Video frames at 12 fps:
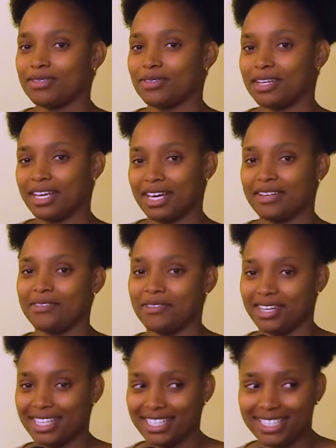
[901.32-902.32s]
to gain
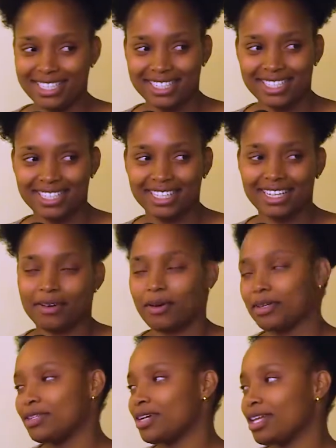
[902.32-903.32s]
weight,
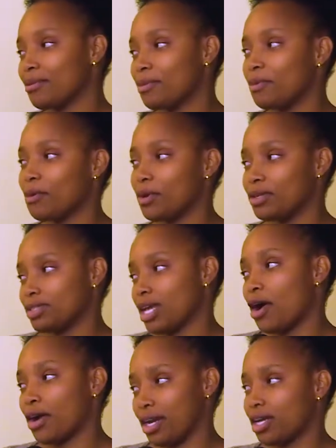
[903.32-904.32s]
other people want to say,
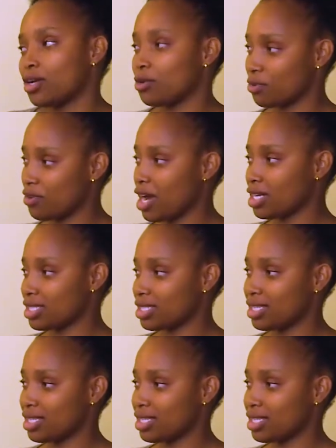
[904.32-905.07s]
how can I grow fat?